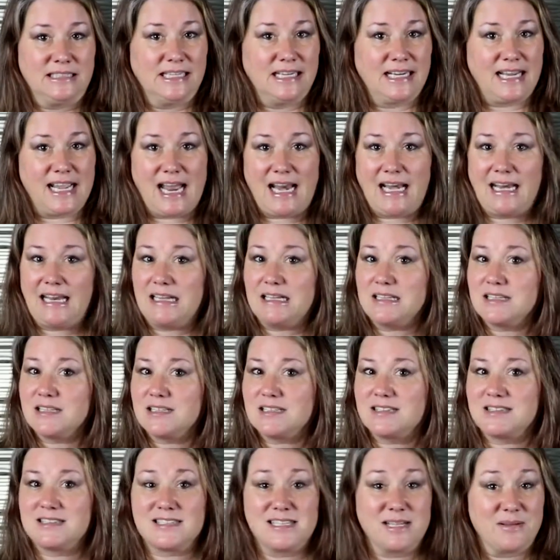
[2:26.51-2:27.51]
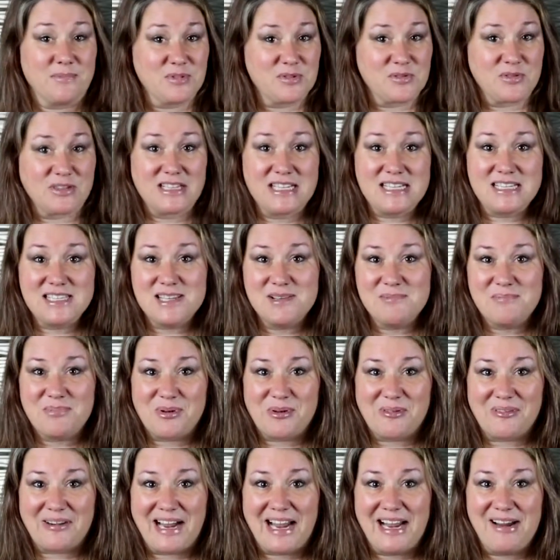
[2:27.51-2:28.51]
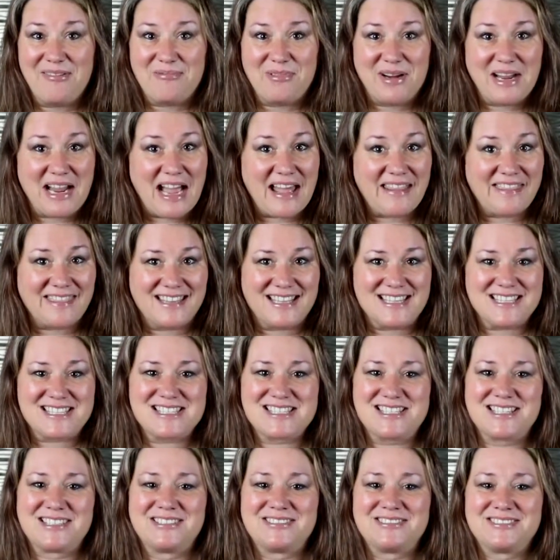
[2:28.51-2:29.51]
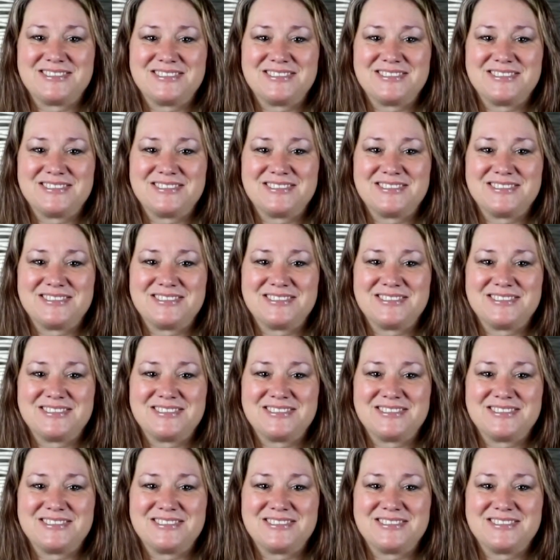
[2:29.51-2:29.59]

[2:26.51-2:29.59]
Again, seems really simple, right? We got this.